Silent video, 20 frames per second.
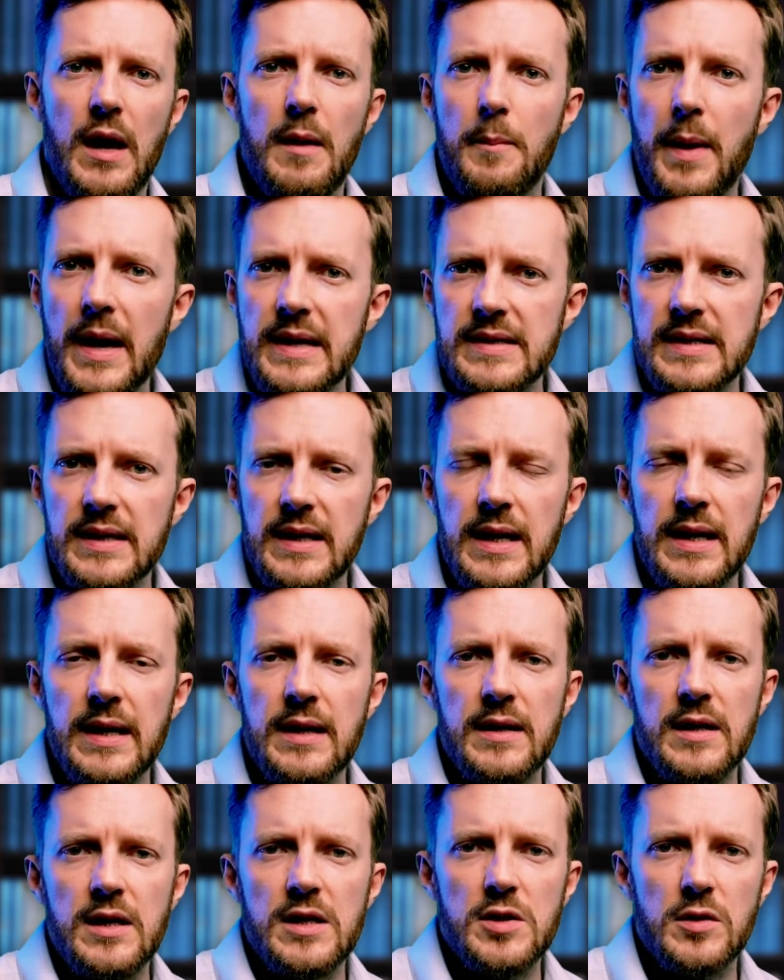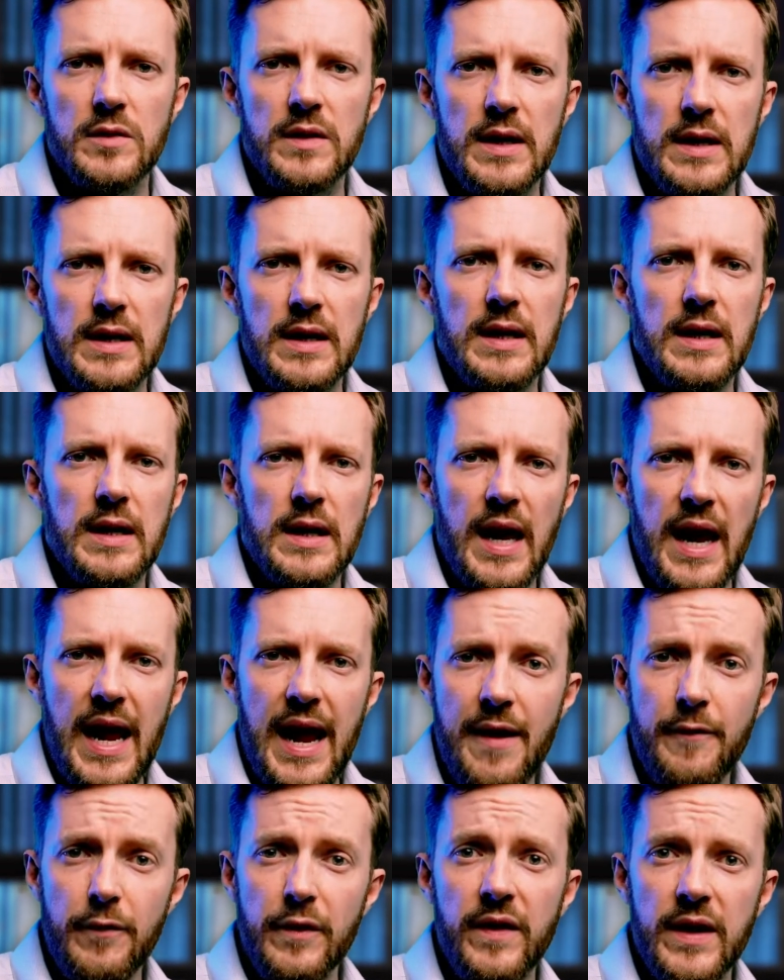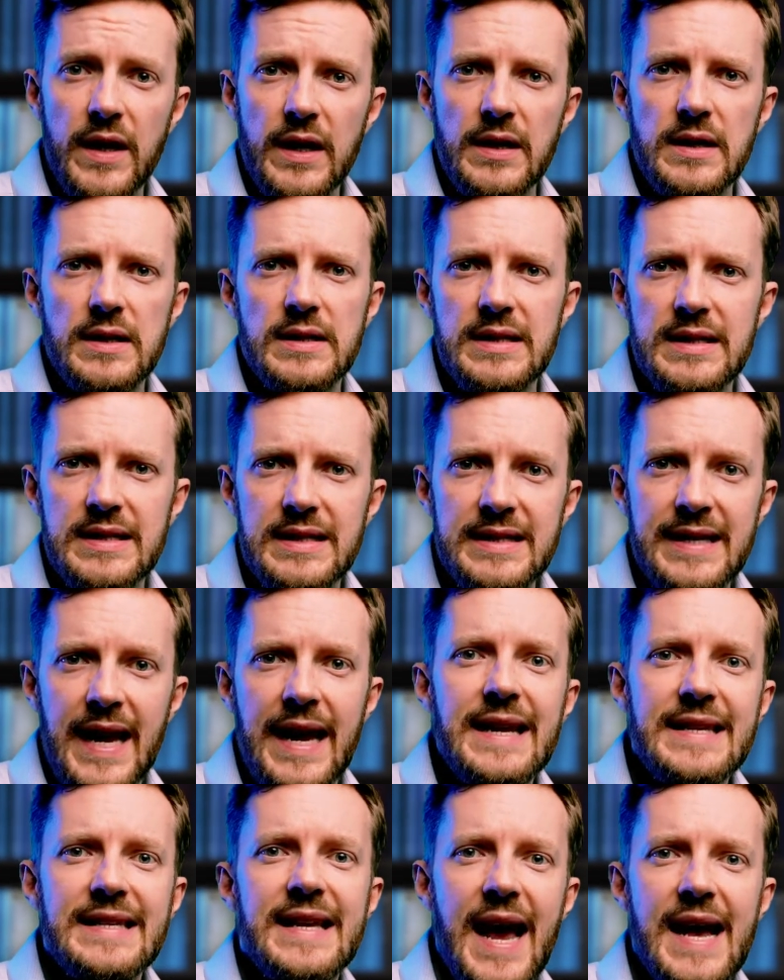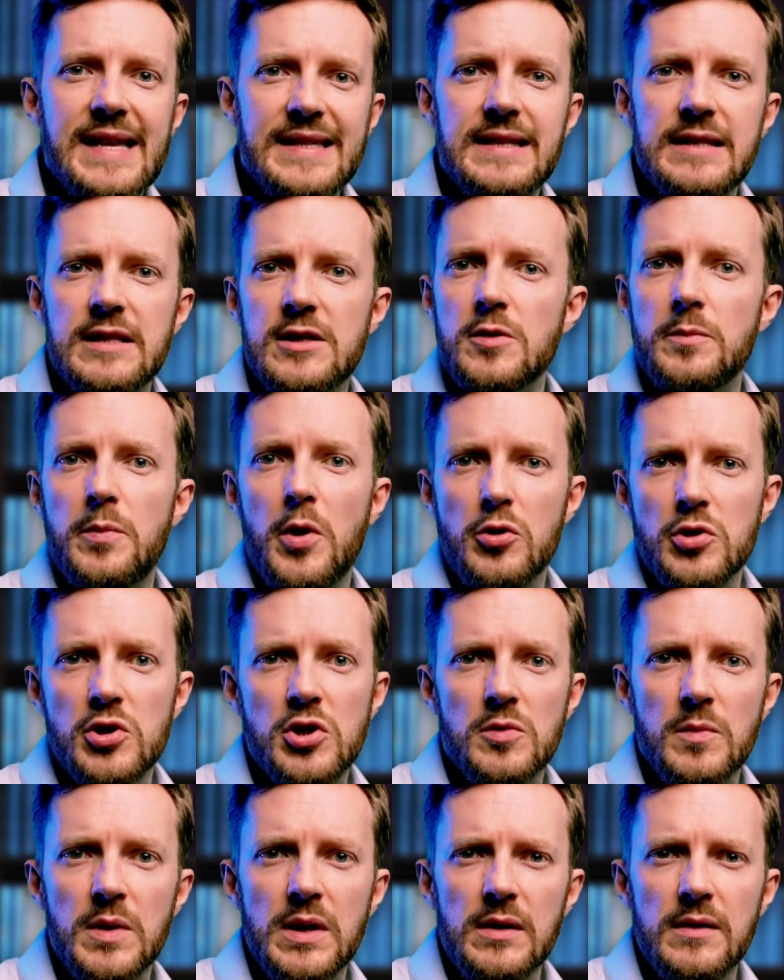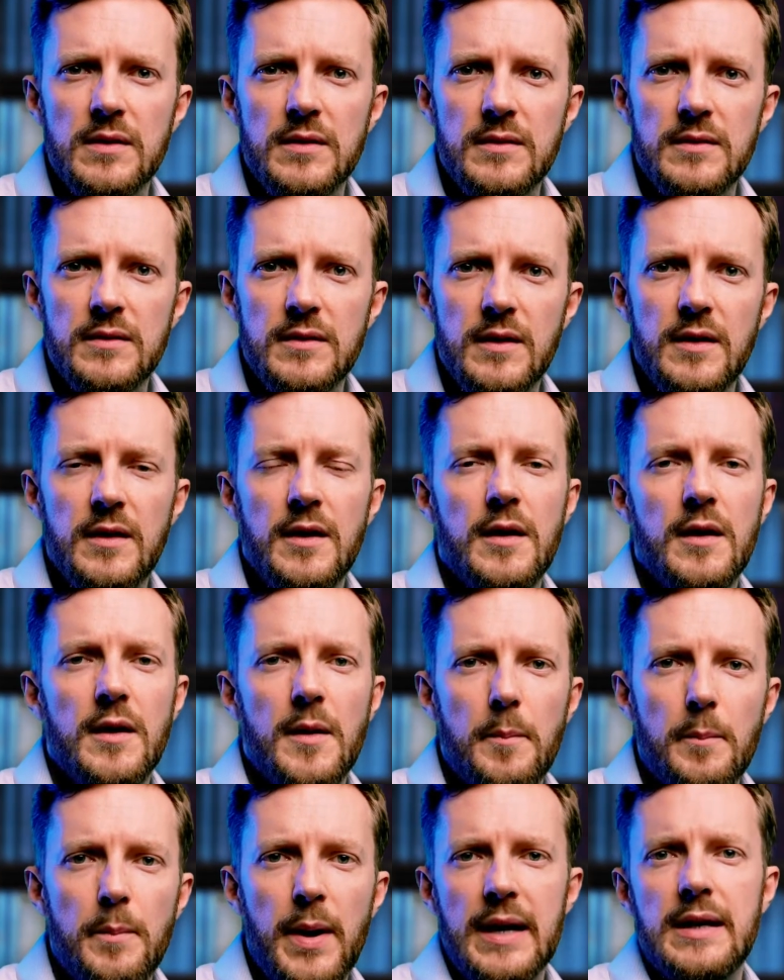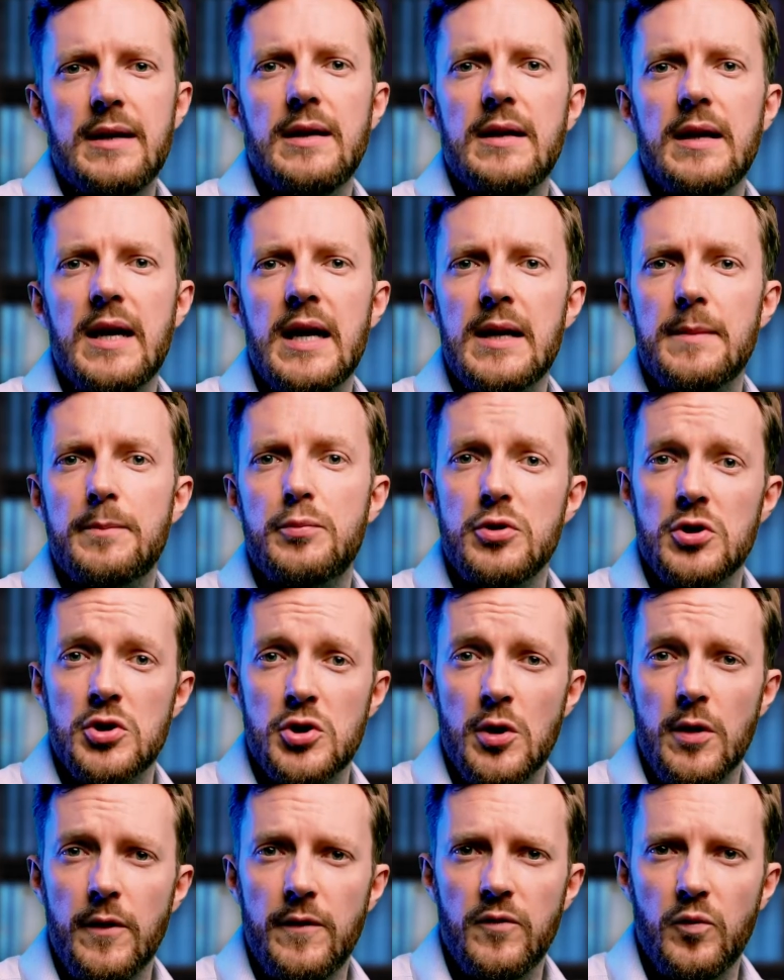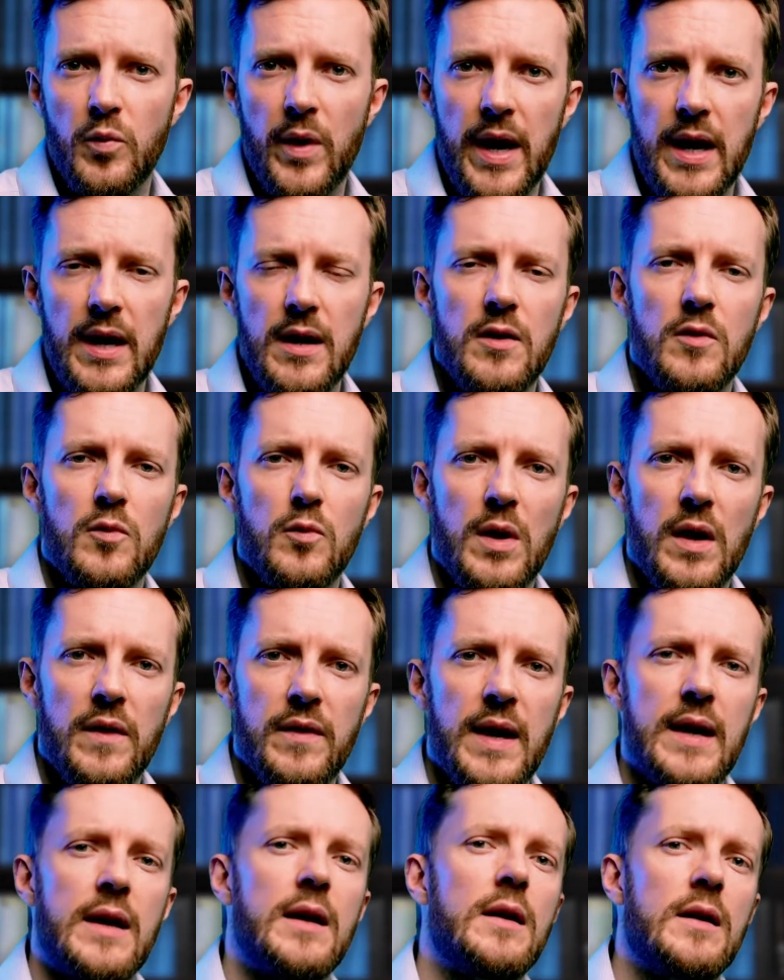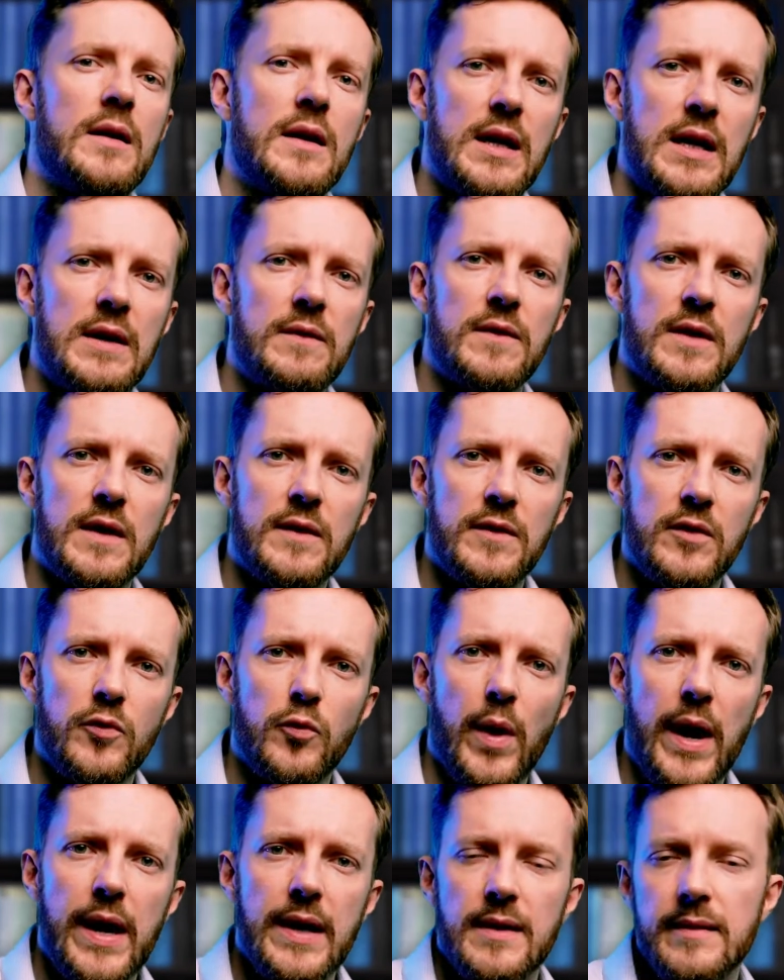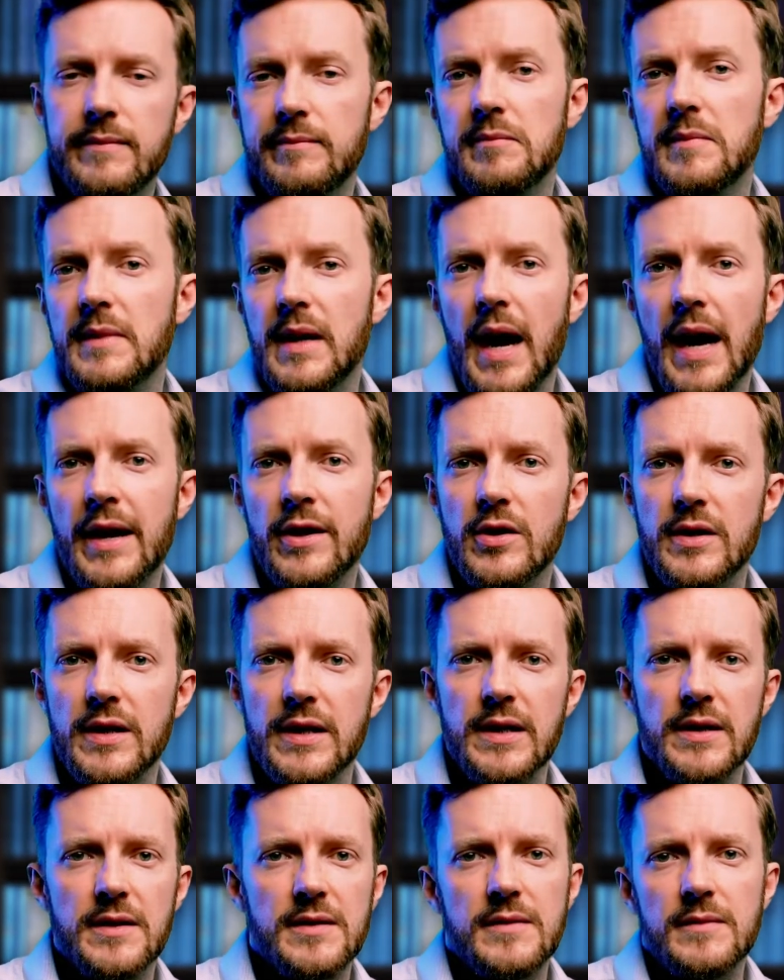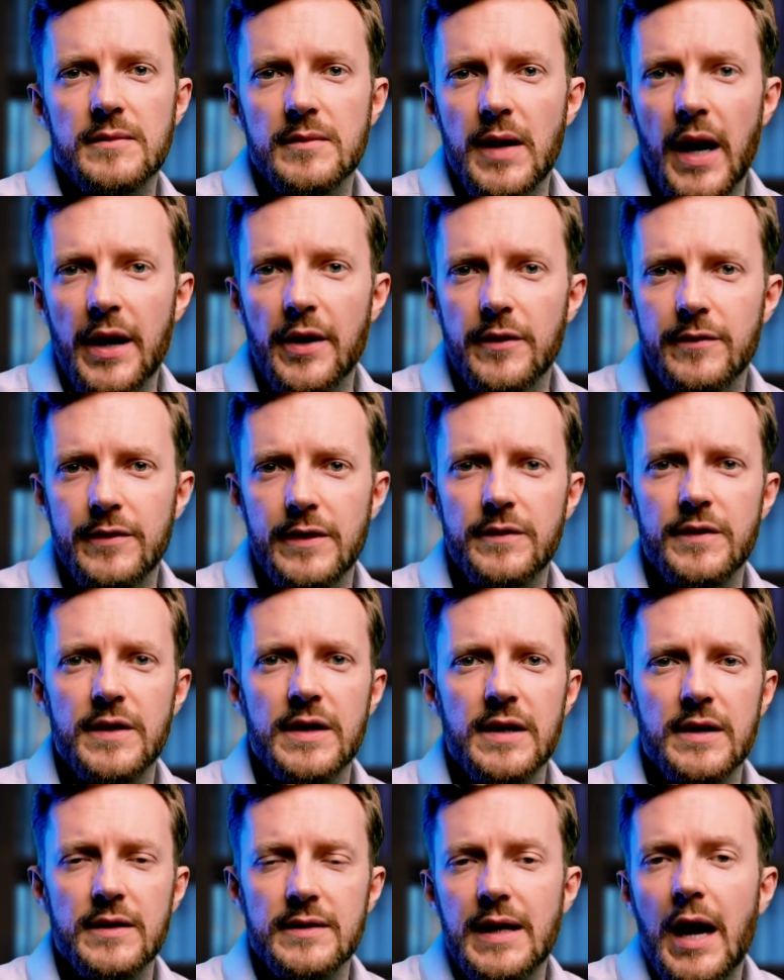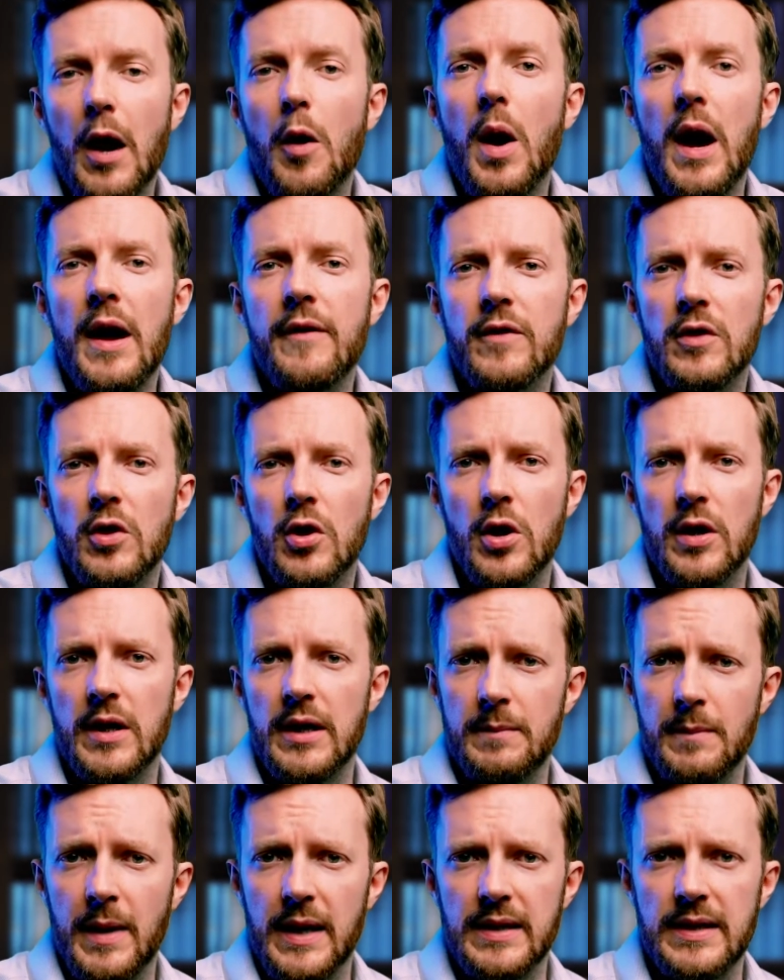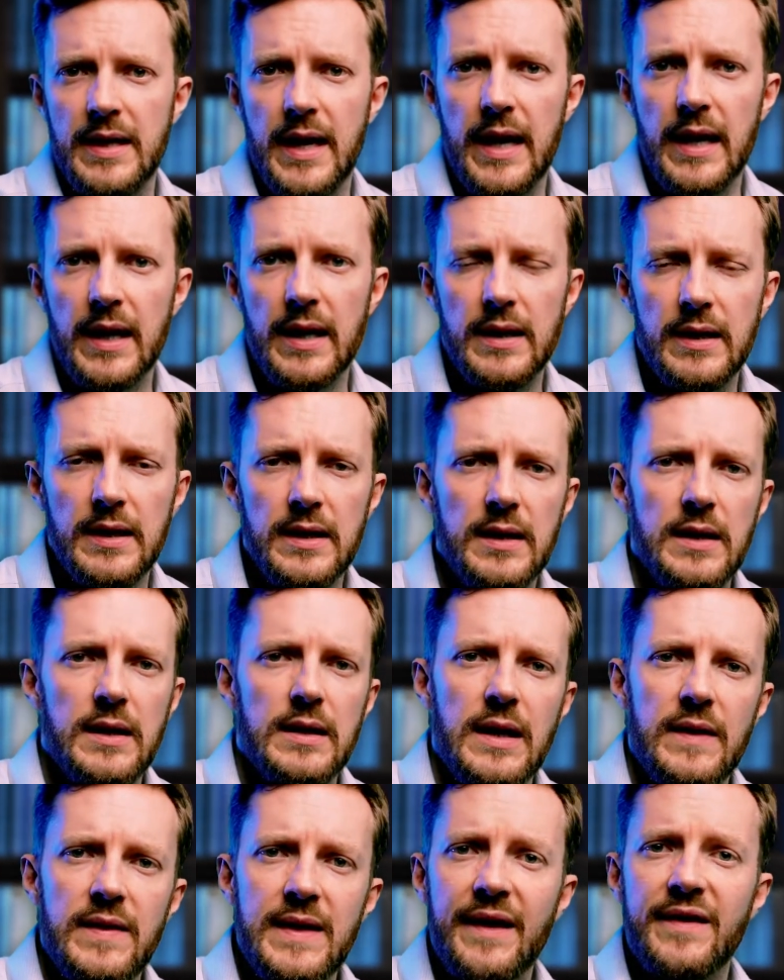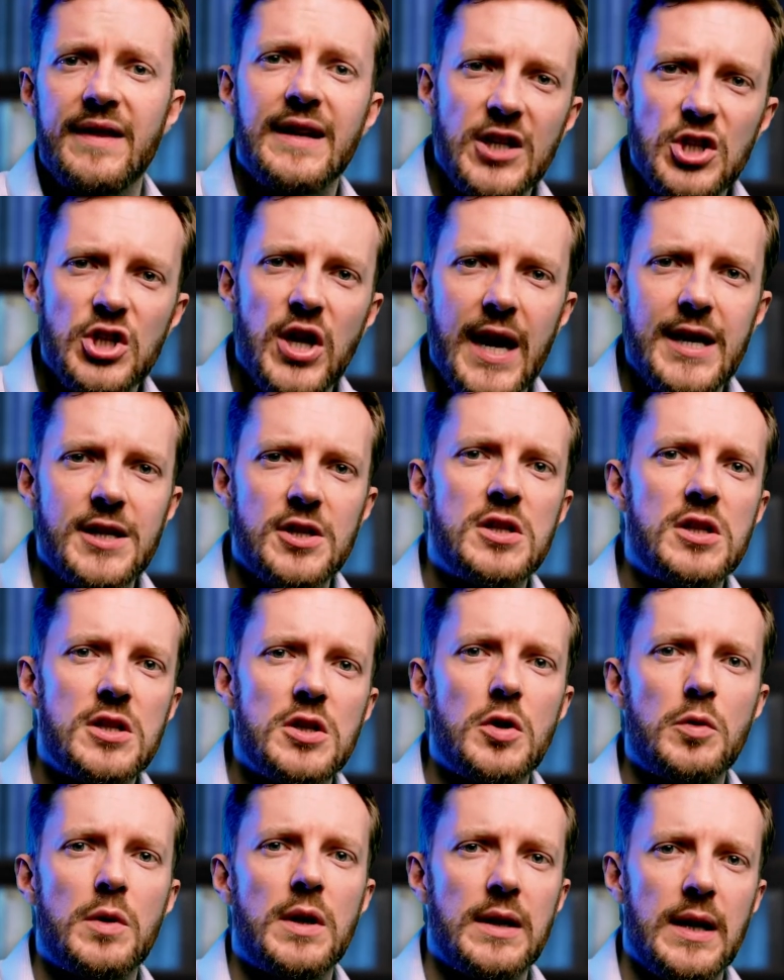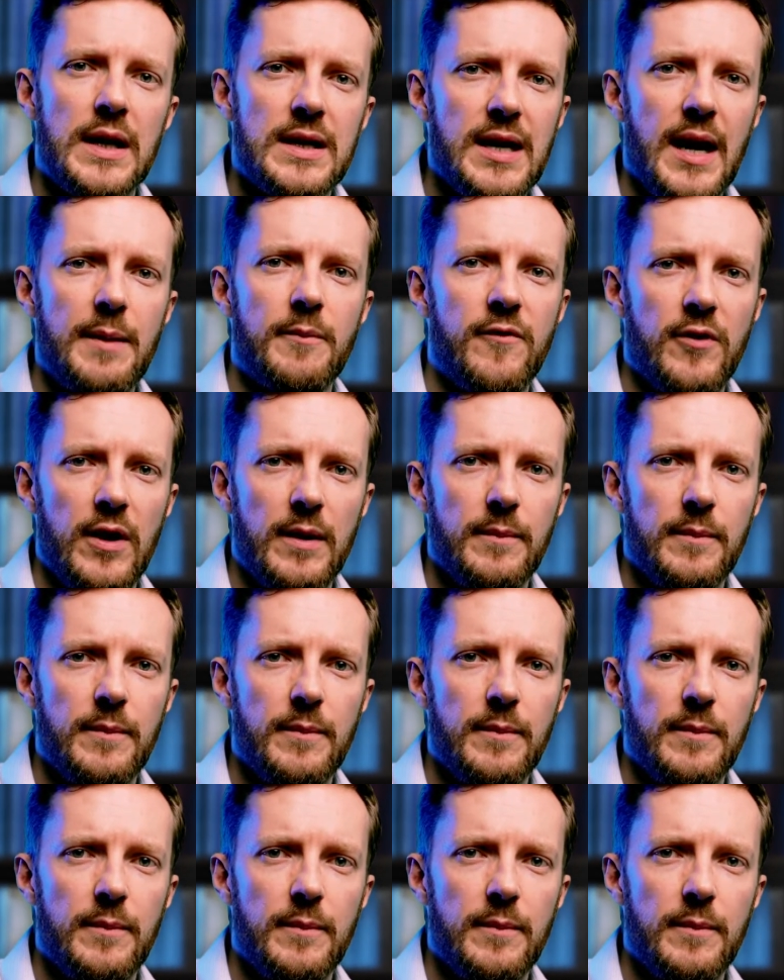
Basically, so that everything stays as it's supposed to be, but in a preserved way, where then, even if you wait 100 years, 150 years, however long it might take, that nothing changes during that time.